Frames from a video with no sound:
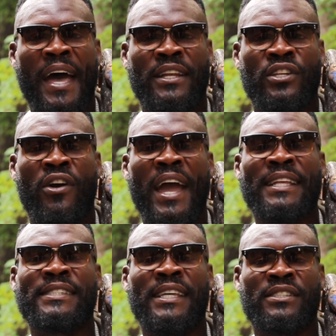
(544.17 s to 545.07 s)
your
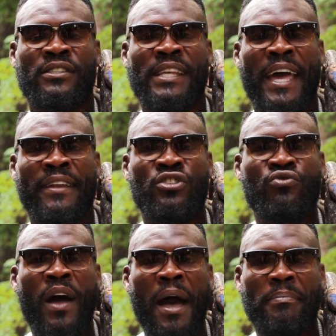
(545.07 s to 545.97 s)
ancestors had
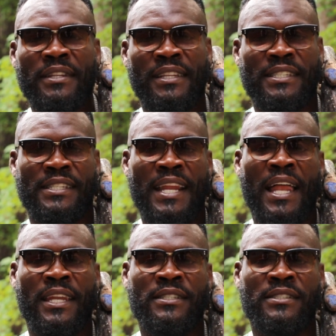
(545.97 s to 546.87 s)
dropped this
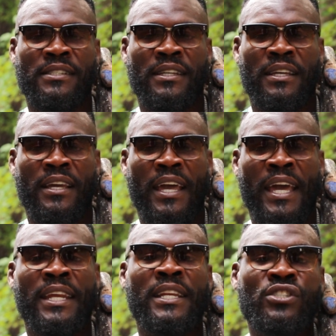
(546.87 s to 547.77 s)
knowledge, and
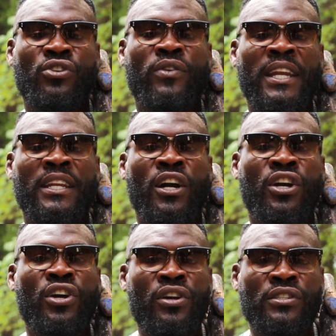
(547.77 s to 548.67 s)
it has created a
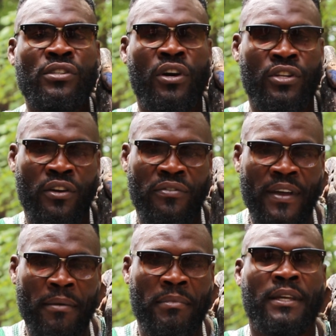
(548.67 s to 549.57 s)
curse on your family.